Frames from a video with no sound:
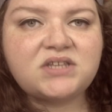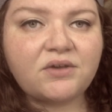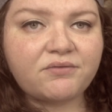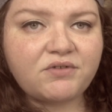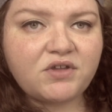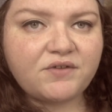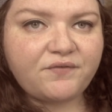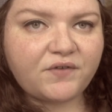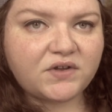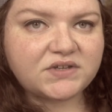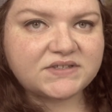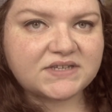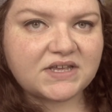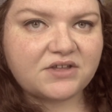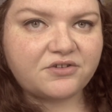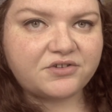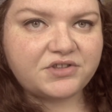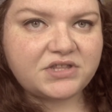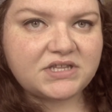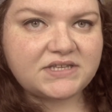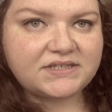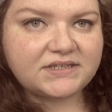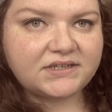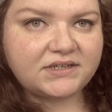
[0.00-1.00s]
Sylvia falls ill
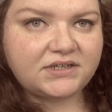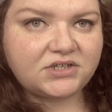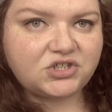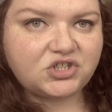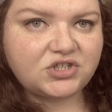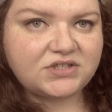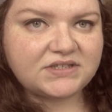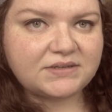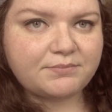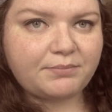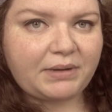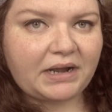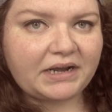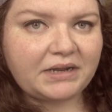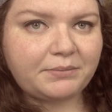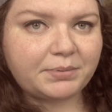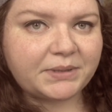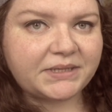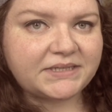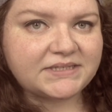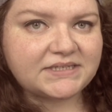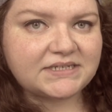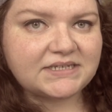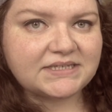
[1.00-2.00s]
in these conditions, and Bonnie
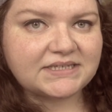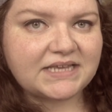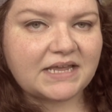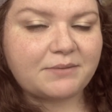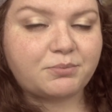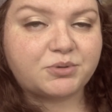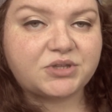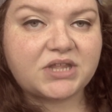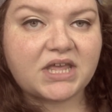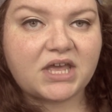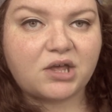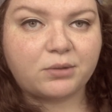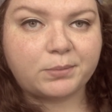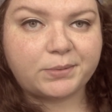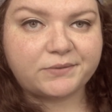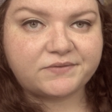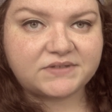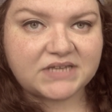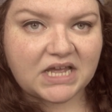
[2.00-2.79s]
plans an escape with the help of